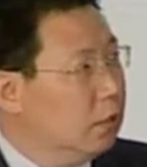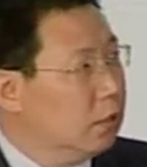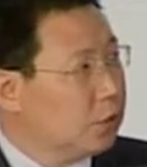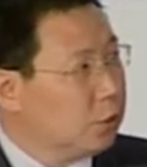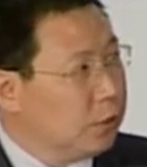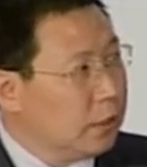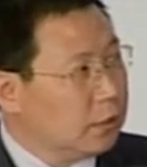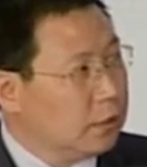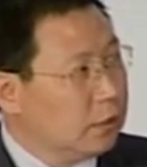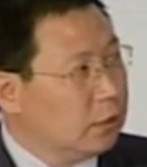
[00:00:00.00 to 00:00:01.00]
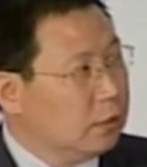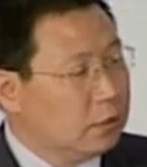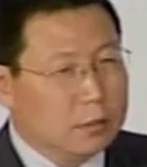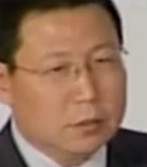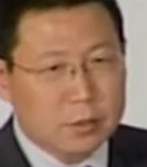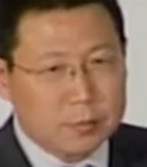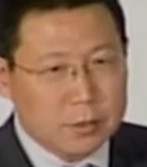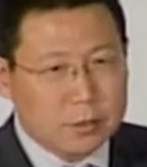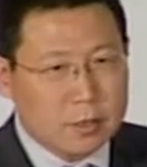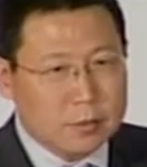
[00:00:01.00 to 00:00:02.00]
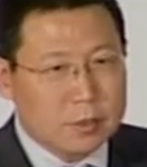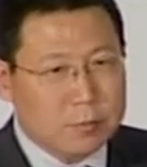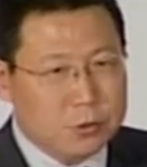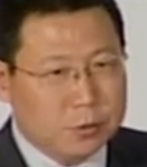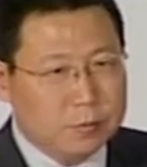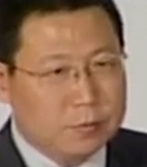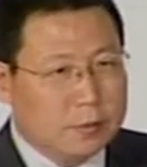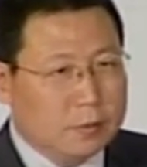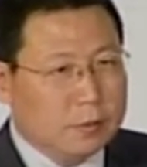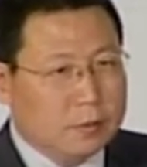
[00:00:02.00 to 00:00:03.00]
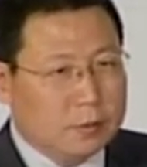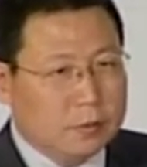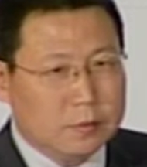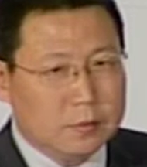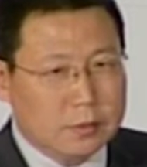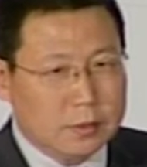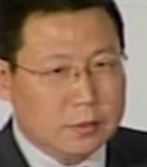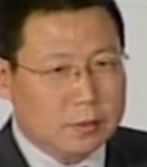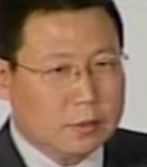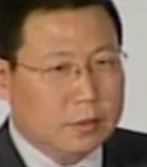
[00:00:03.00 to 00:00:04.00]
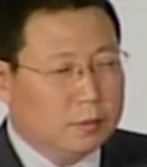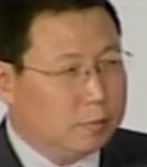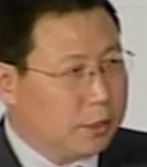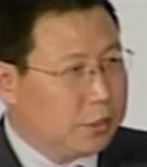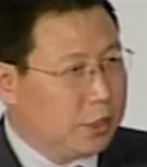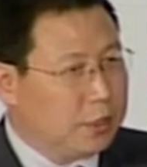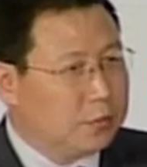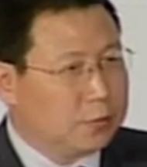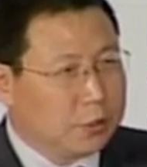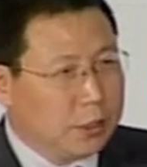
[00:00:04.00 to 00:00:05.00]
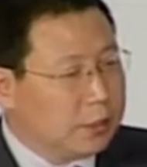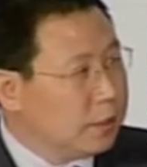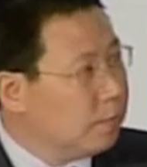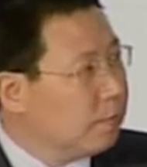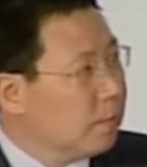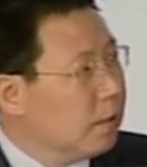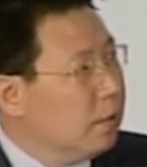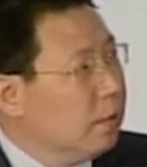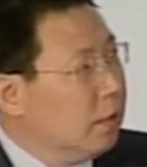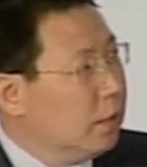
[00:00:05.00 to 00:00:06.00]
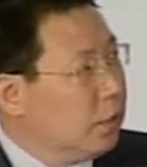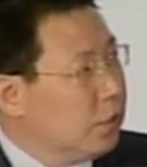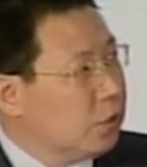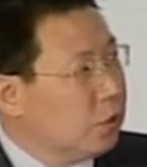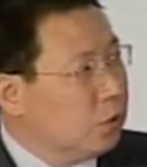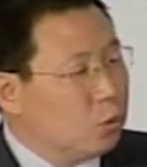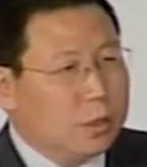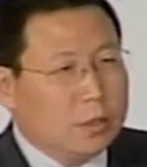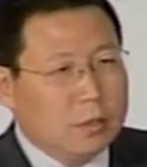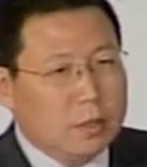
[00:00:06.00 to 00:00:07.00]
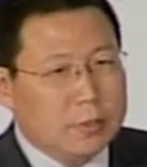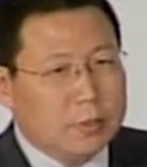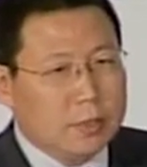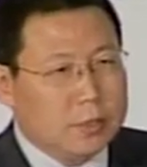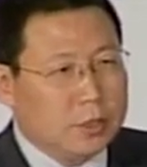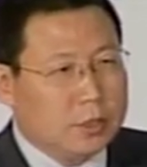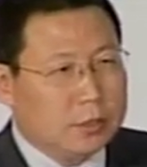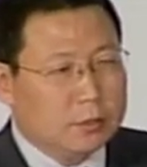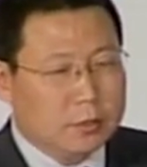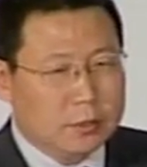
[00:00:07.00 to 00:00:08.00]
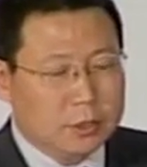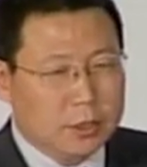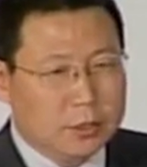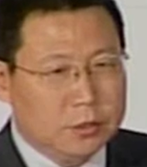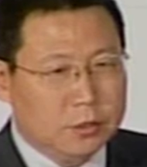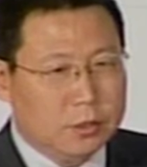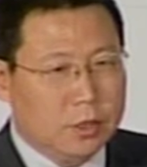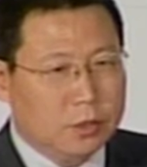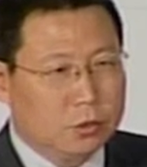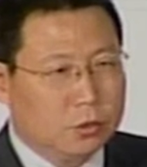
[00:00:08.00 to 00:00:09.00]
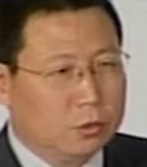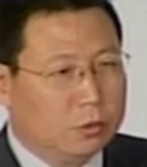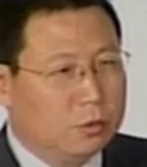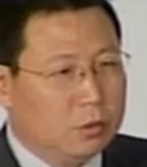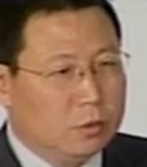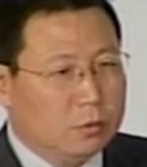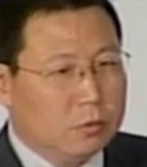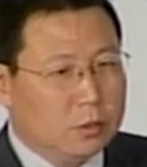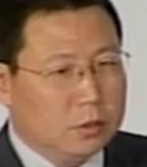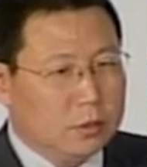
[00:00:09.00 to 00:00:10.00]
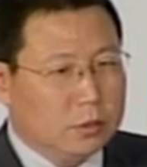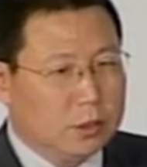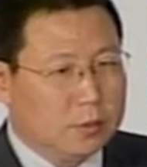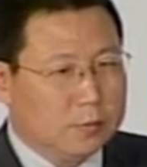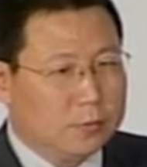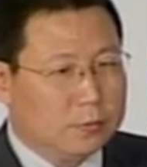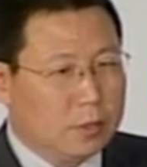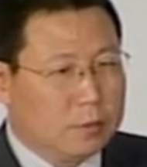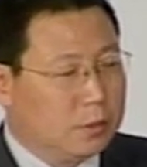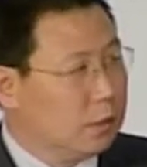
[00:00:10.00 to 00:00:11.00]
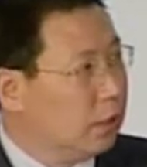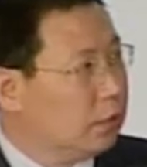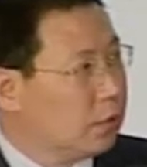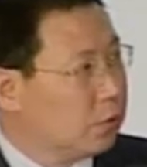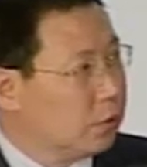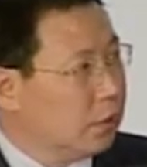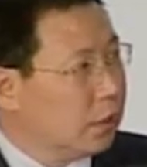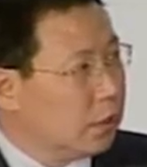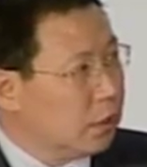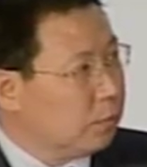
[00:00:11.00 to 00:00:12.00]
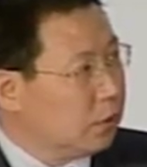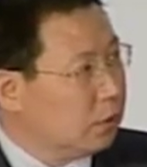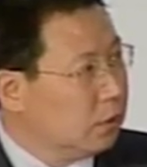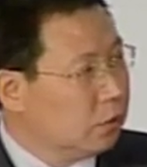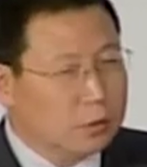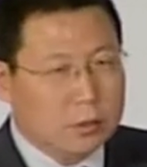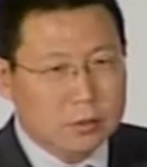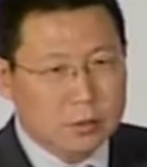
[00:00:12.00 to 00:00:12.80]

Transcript: stimulating the domestic consumption. So this is a big challenge for China. And also we have another challenge, how to we shift from the industrial economy to the